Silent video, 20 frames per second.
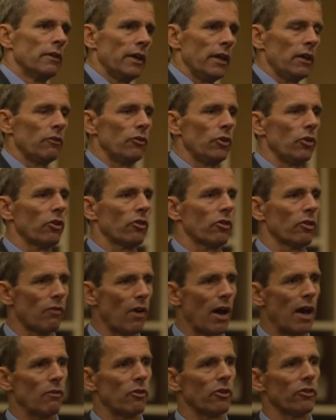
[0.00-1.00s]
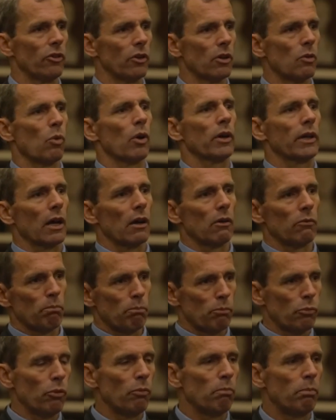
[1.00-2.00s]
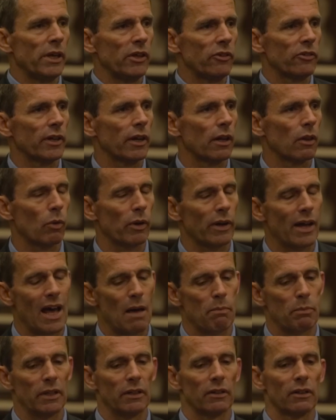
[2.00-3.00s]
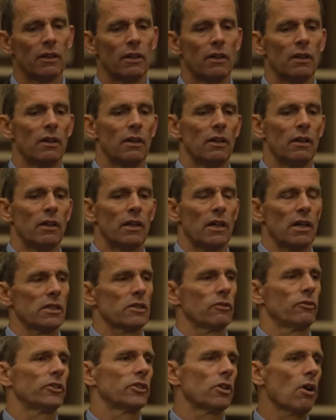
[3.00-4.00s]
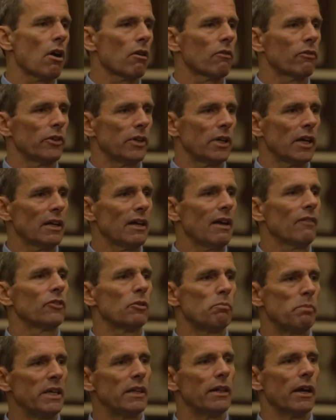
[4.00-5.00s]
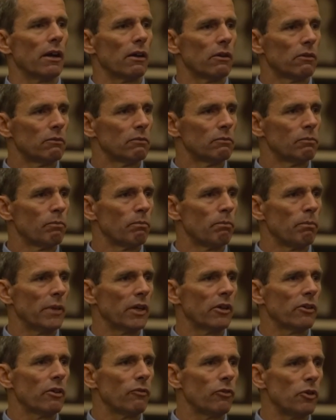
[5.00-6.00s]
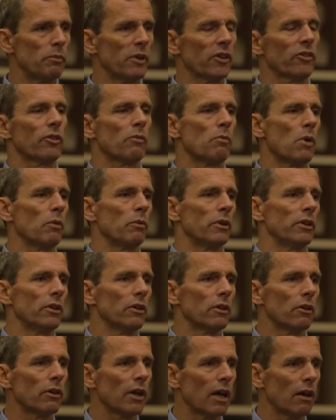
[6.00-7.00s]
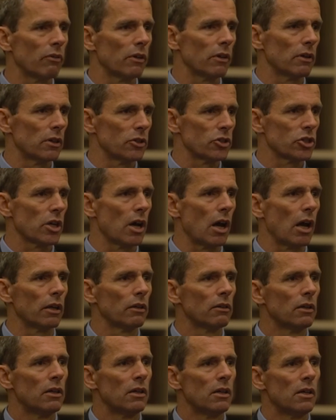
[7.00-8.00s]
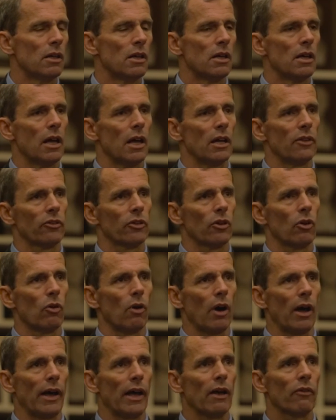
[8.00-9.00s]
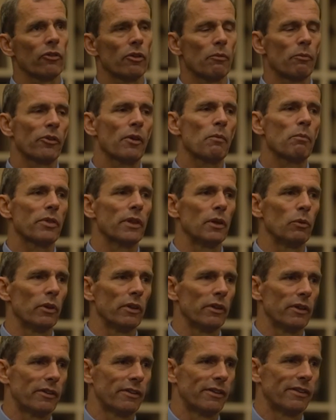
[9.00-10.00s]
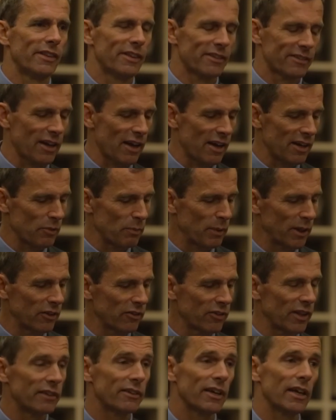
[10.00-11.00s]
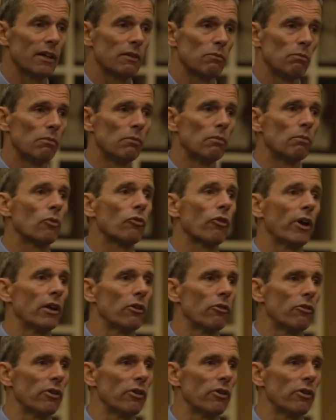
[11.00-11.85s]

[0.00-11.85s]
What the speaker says: interview the survivors, you can work out, piece together what happened. As a photographer, you kind of have to be there, because if you miss the moment, you don't have a shot. And so I have some sympathy with these guys, because they take greater